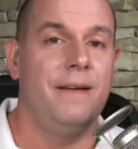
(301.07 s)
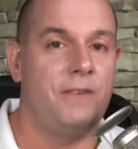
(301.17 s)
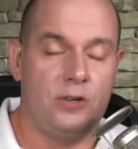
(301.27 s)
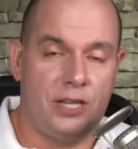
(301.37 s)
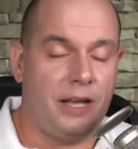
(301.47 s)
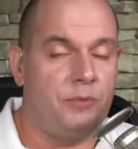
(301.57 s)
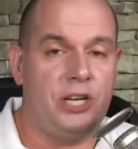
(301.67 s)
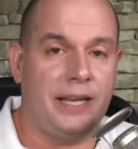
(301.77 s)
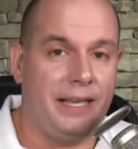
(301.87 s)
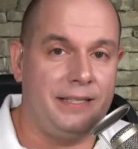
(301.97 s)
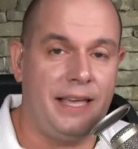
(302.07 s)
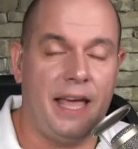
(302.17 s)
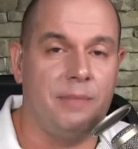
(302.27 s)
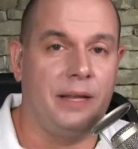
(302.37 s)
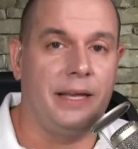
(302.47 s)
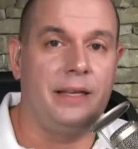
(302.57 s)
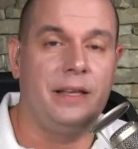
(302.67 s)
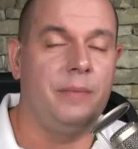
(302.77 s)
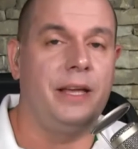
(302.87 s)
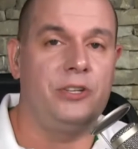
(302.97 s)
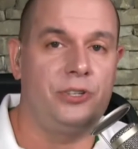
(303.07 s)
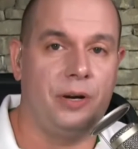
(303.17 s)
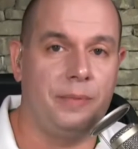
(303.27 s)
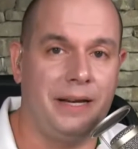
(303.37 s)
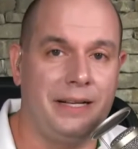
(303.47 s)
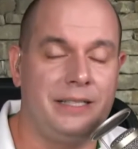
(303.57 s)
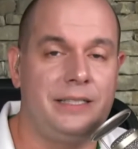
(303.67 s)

first thing I'm checking is cabling and making sure I'm getting a